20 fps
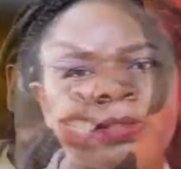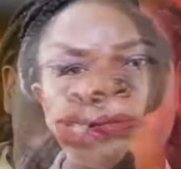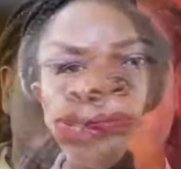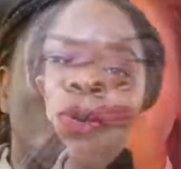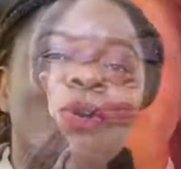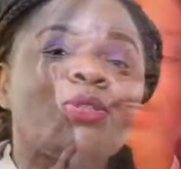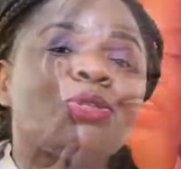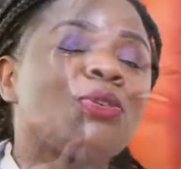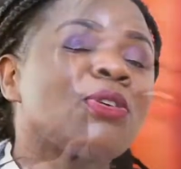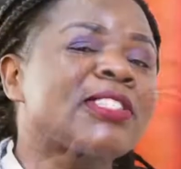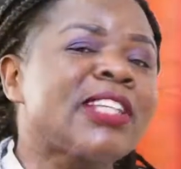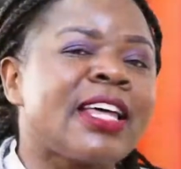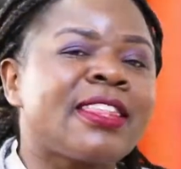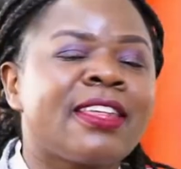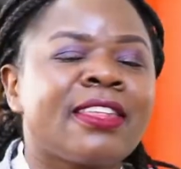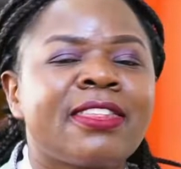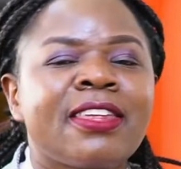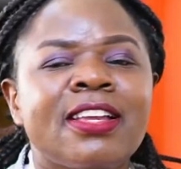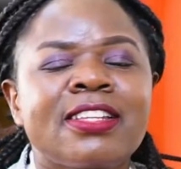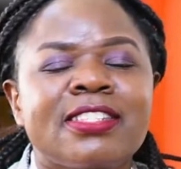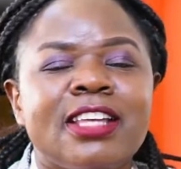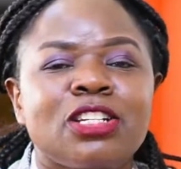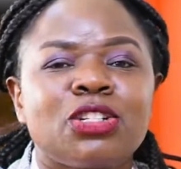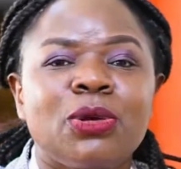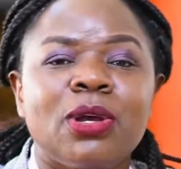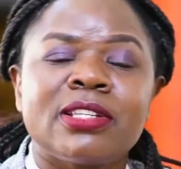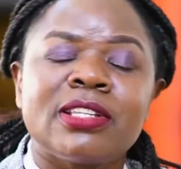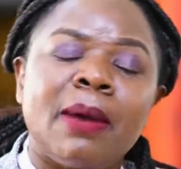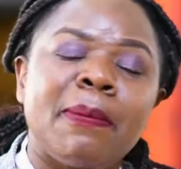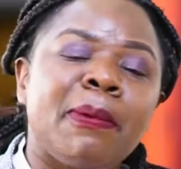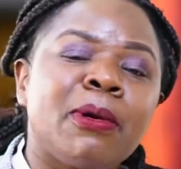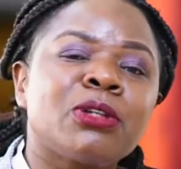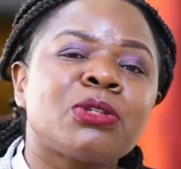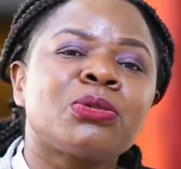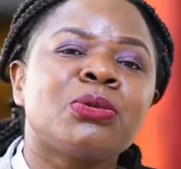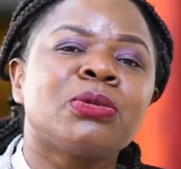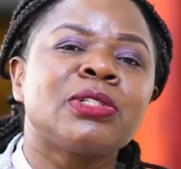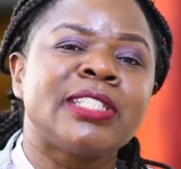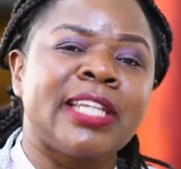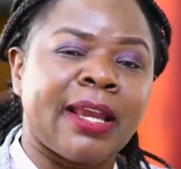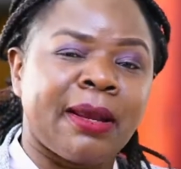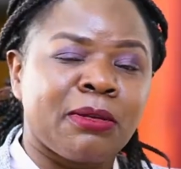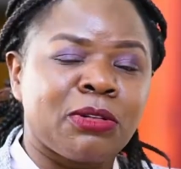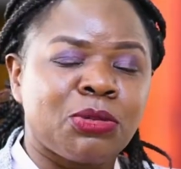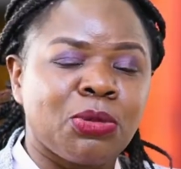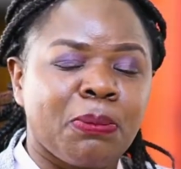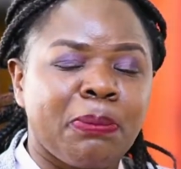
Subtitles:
So those are the things that you are supposed to